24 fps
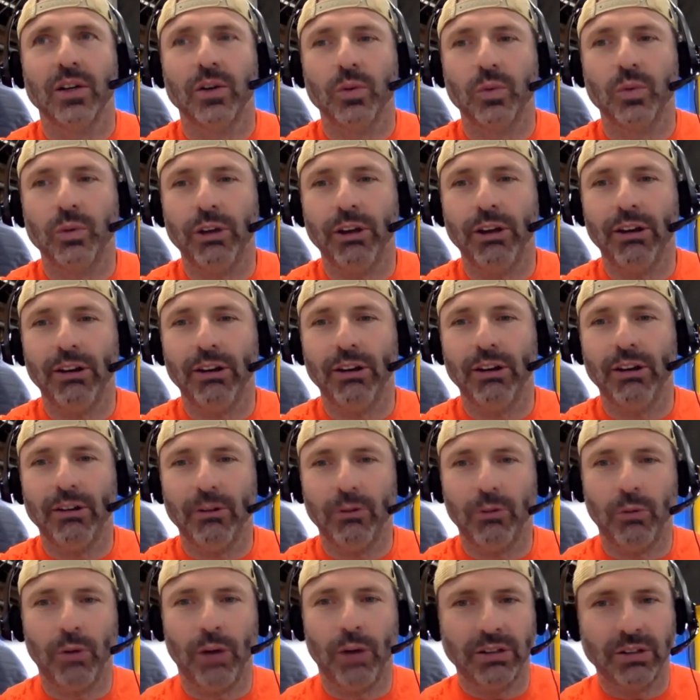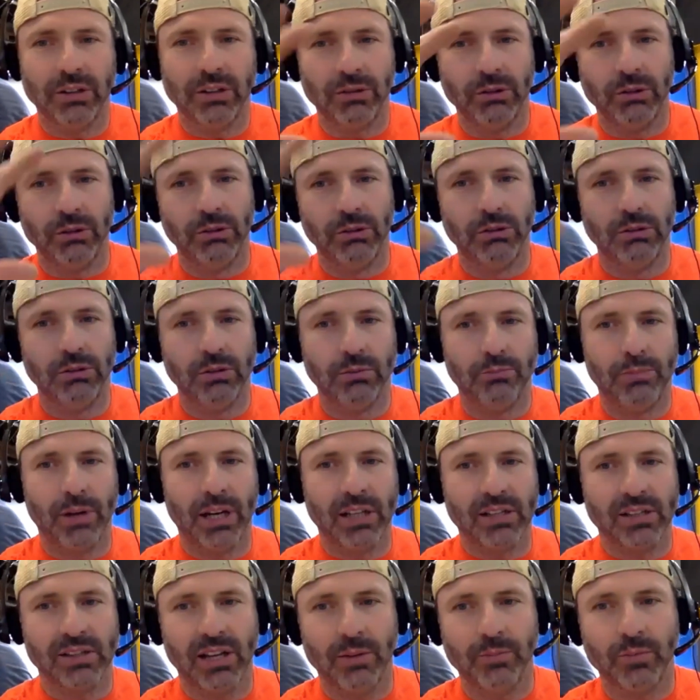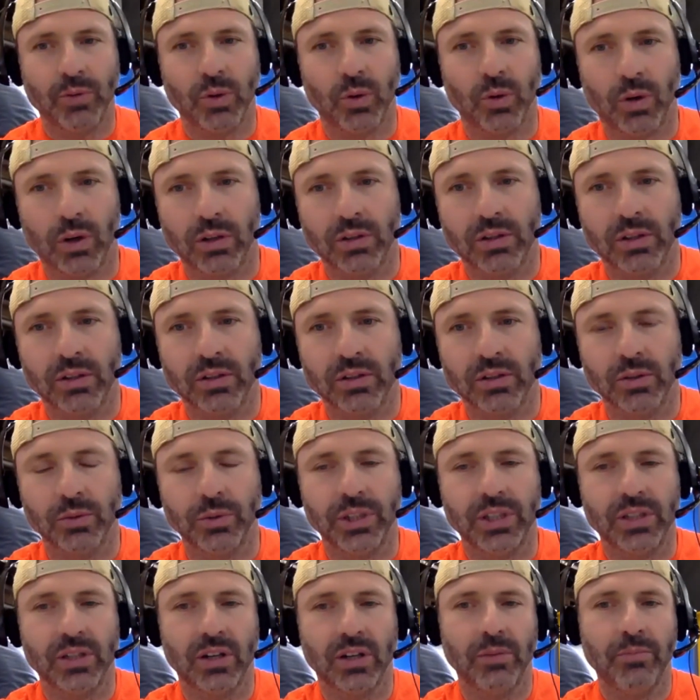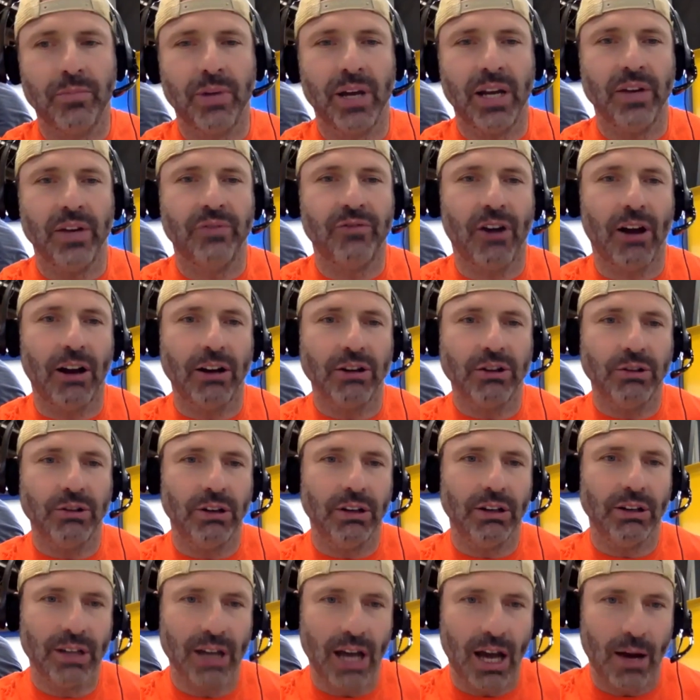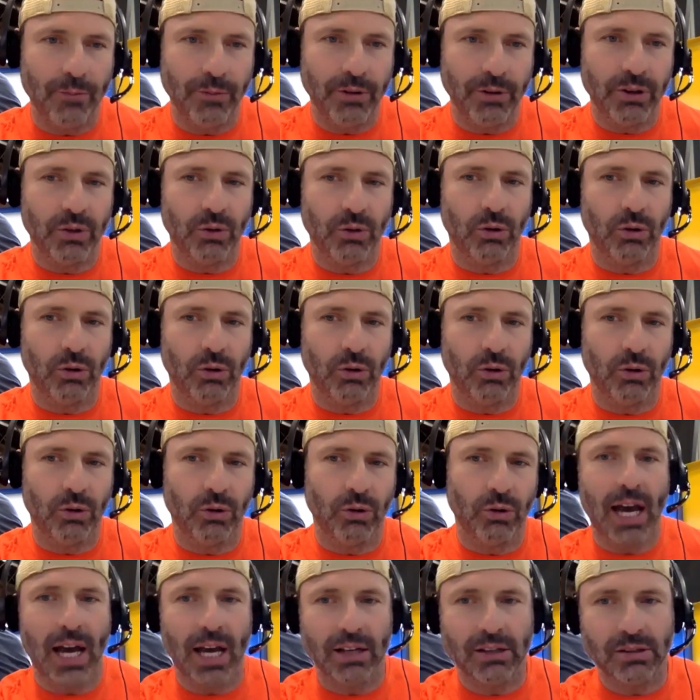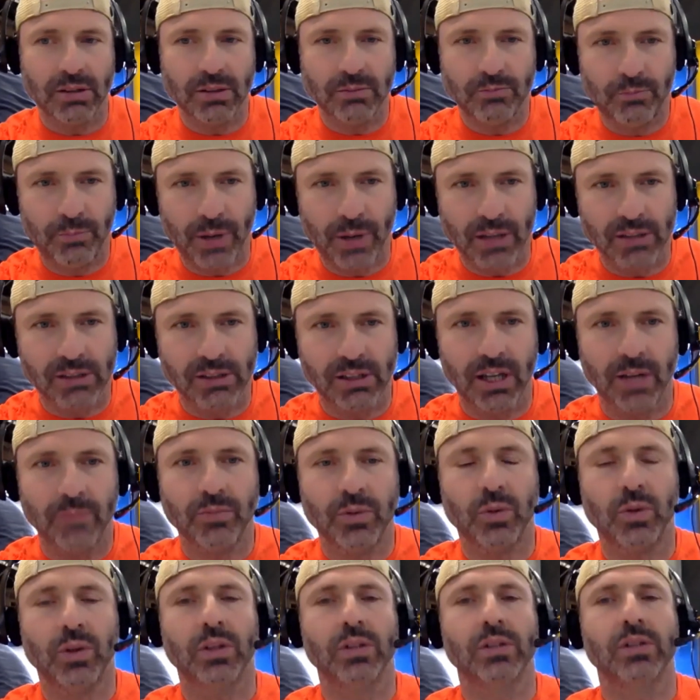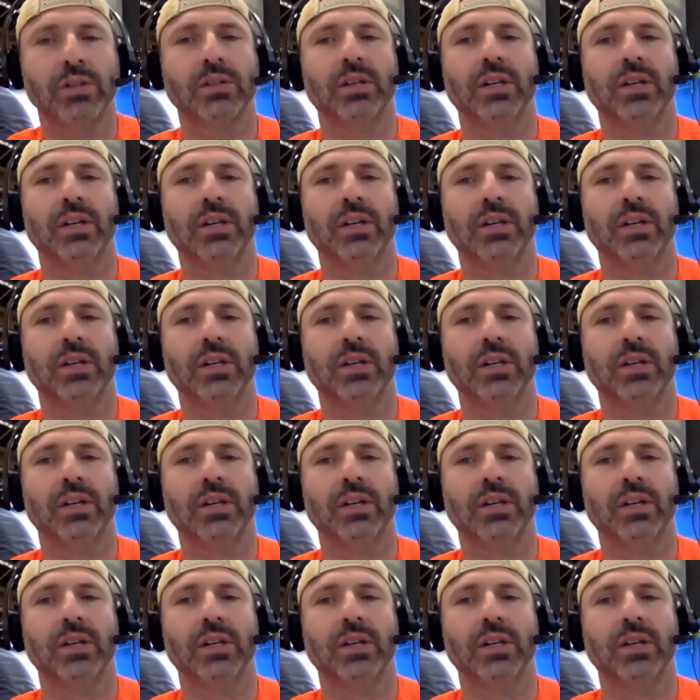we went to Best Damn Doors, and so we started manufacturing cabinet doors as Best Damn Doors.